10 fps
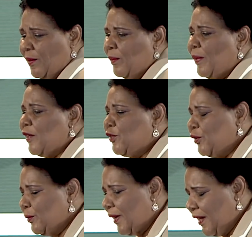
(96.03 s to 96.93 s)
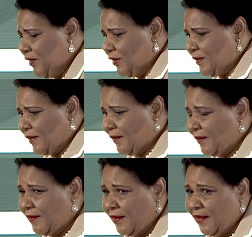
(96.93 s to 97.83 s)
by 2 agents,
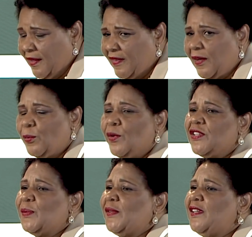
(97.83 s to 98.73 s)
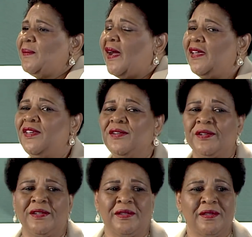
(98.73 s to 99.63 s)
they whispered in my
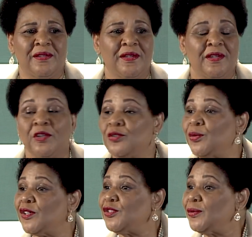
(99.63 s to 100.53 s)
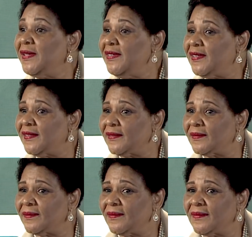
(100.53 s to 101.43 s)
ear, "Trick or treat,
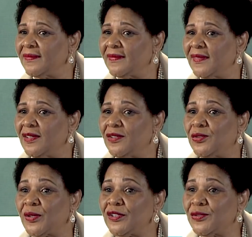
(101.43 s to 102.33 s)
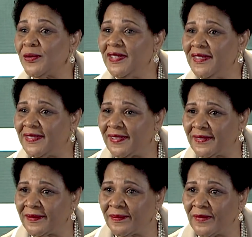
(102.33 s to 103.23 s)
trick or treat,
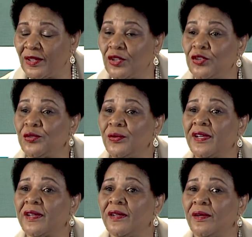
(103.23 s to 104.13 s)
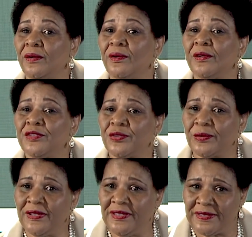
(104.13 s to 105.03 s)
trick or
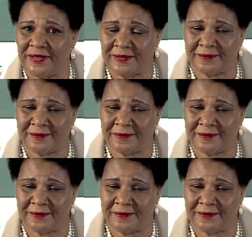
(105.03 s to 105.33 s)
treat."